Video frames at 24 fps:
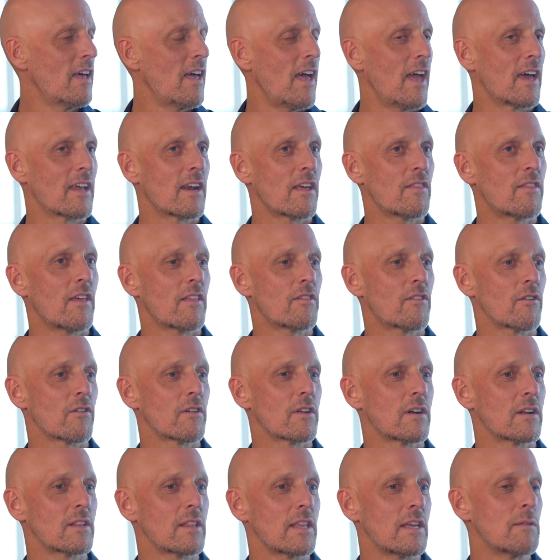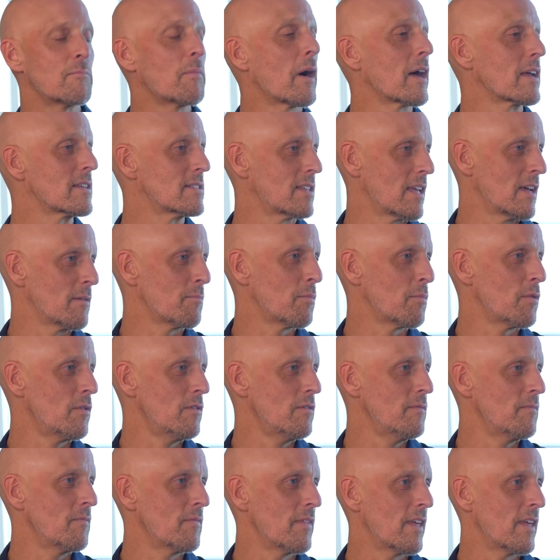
and I think they're going to lead by example.